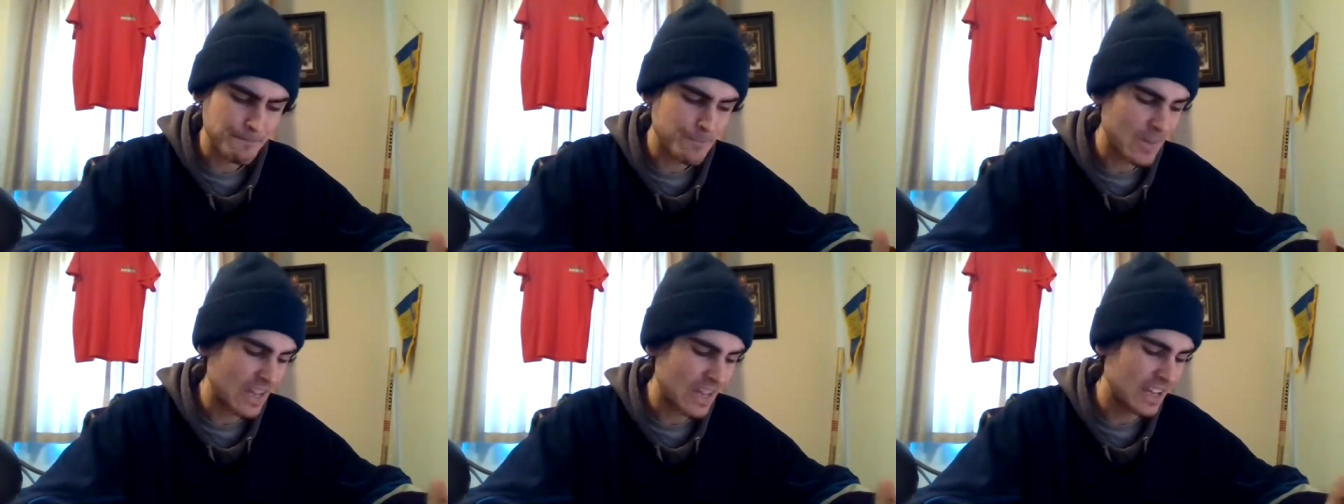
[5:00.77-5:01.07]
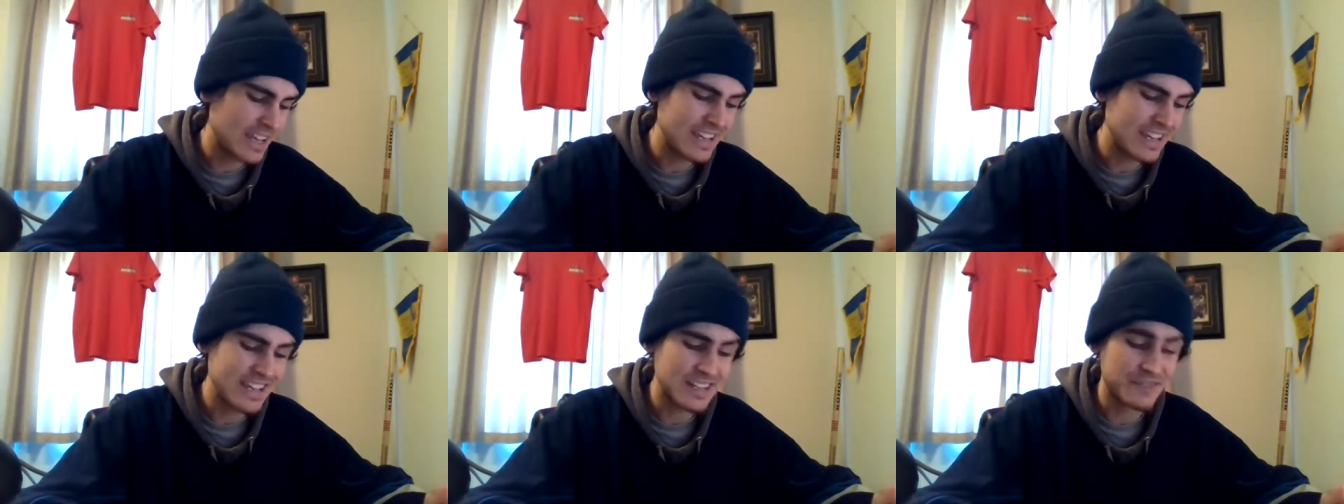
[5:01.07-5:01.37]

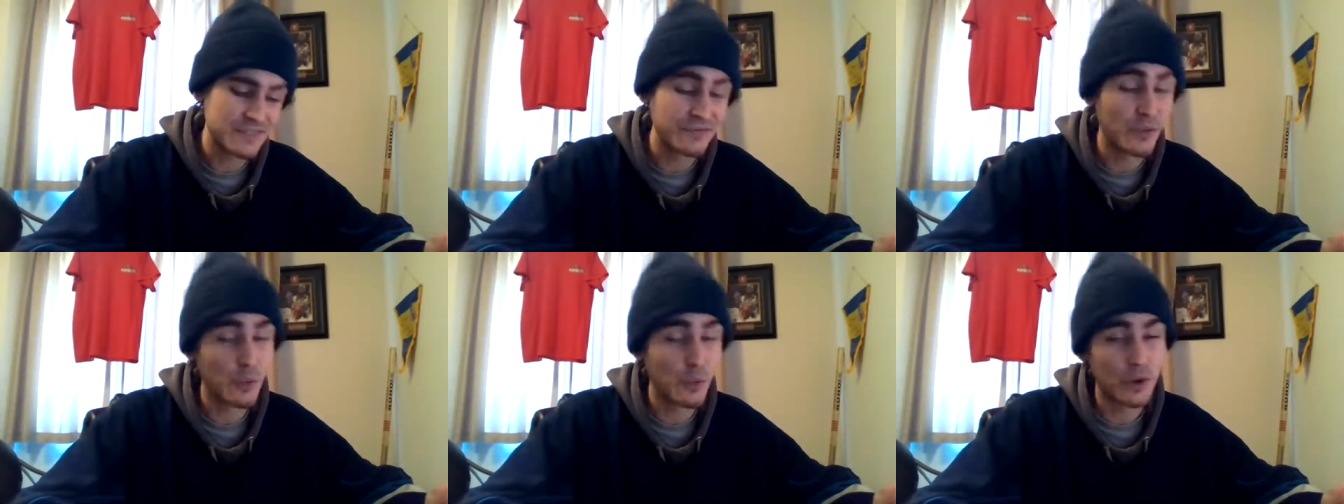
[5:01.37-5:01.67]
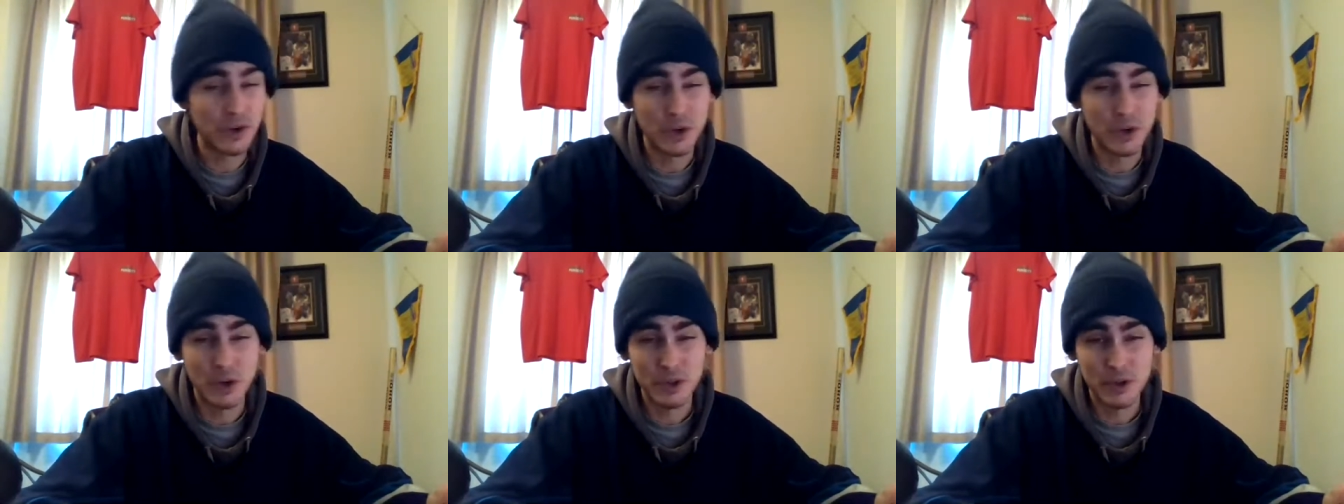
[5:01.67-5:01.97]
He is
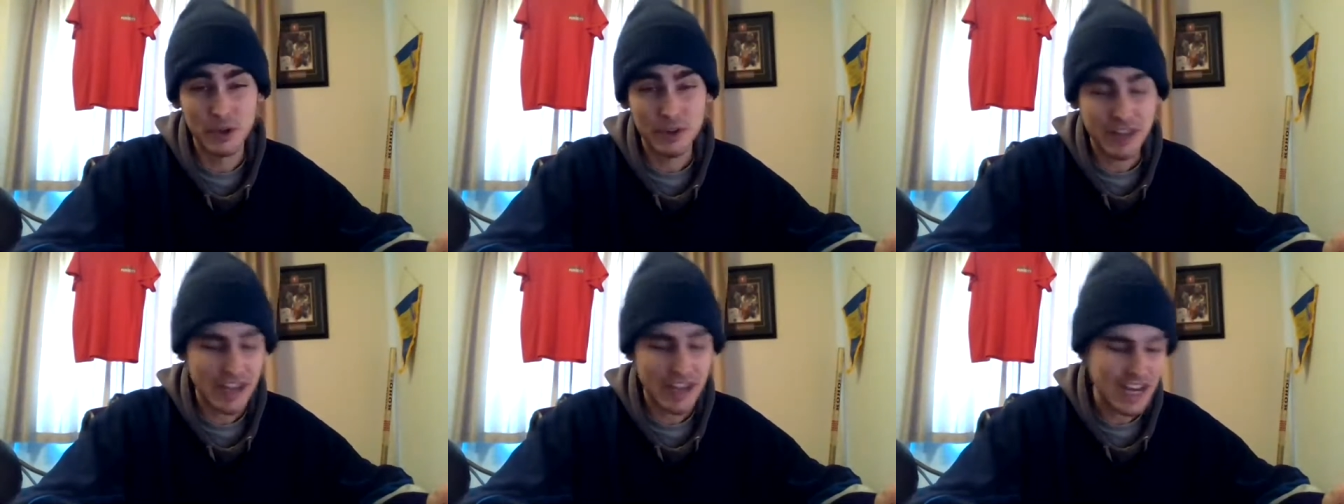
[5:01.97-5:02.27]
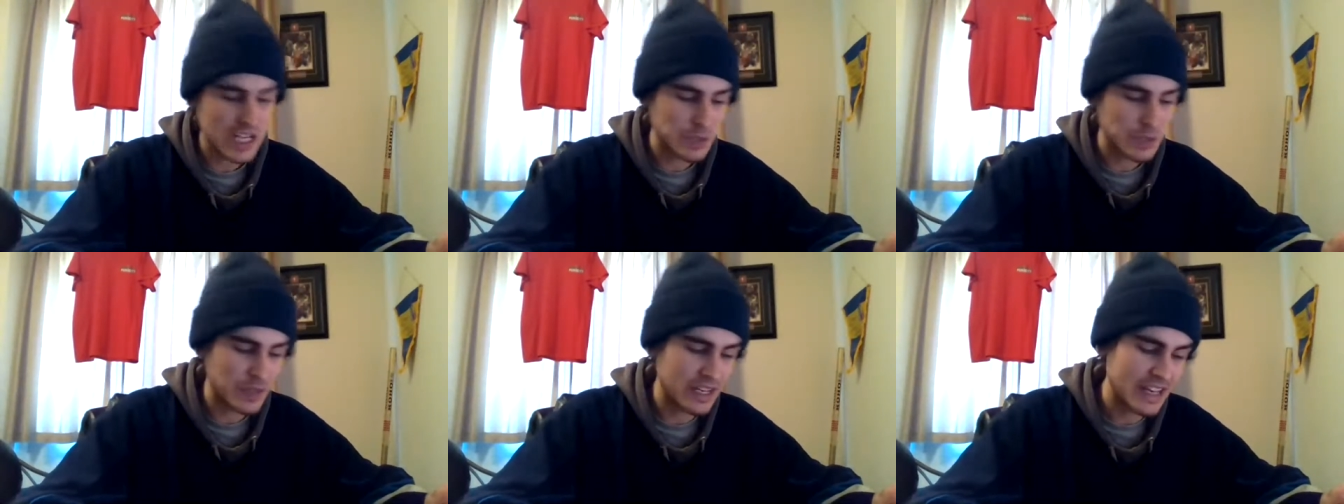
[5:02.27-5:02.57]
4-0, though, guys,
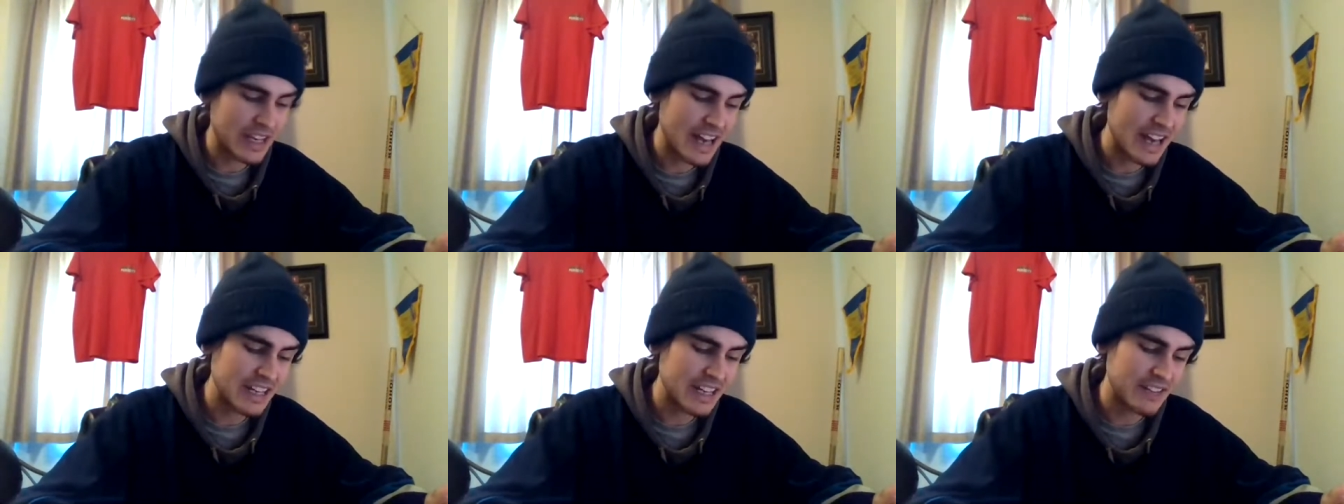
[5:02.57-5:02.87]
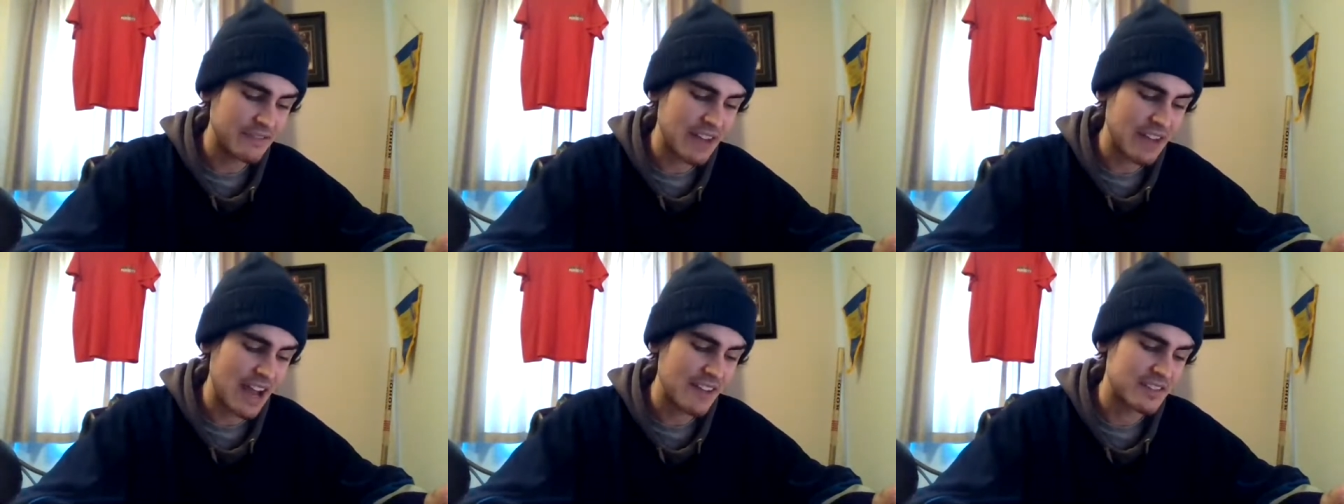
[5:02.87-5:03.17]
with a
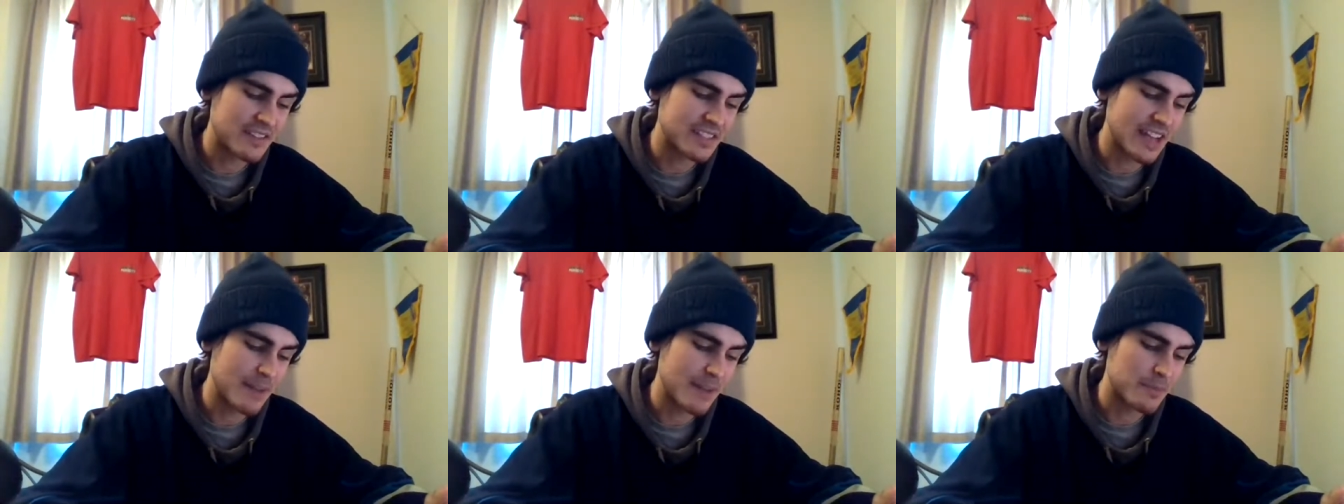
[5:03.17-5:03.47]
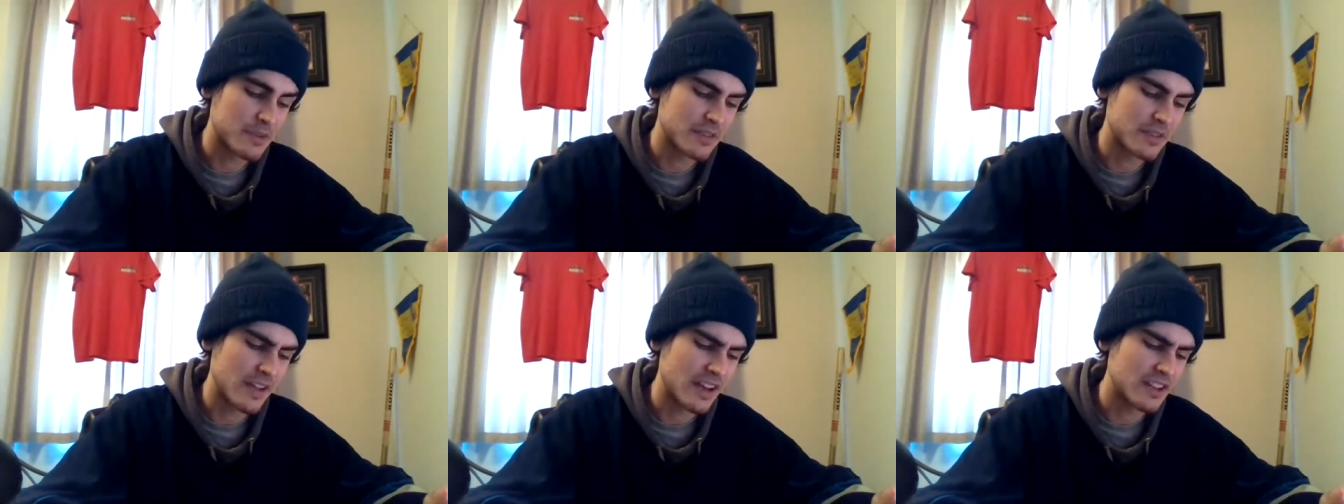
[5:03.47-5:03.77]
95 save
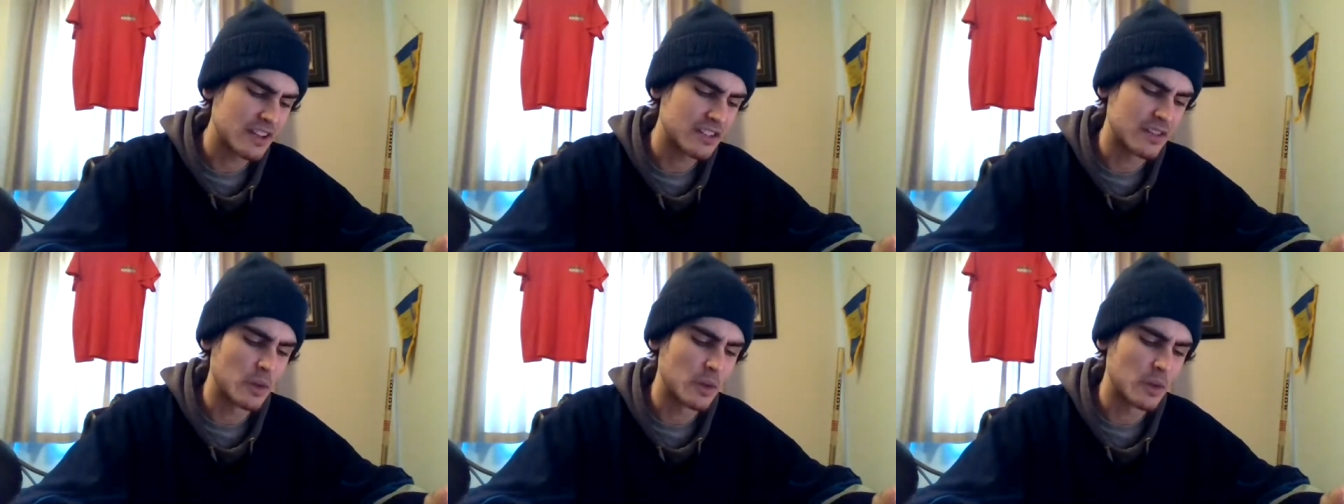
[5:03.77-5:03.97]
percentage and a